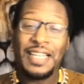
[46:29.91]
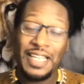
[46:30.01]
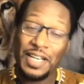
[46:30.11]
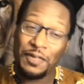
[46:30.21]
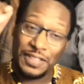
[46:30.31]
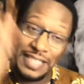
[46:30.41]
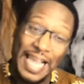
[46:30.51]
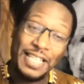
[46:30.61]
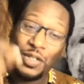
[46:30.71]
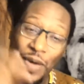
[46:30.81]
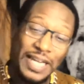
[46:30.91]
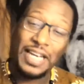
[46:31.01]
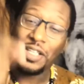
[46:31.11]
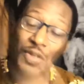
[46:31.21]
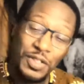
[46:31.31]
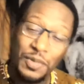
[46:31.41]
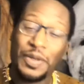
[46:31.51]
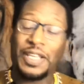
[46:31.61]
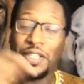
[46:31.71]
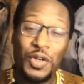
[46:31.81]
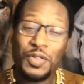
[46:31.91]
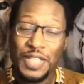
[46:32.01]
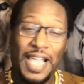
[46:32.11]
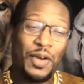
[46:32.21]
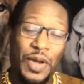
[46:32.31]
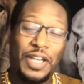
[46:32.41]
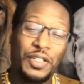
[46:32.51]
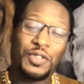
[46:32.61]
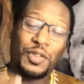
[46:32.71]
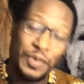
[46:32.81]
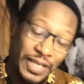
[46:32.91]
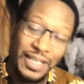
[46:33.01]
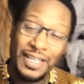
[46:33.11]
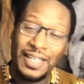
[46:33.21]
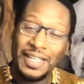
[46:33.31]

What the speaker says: then if it stays the way that it used to be, you staying the way that it used to be,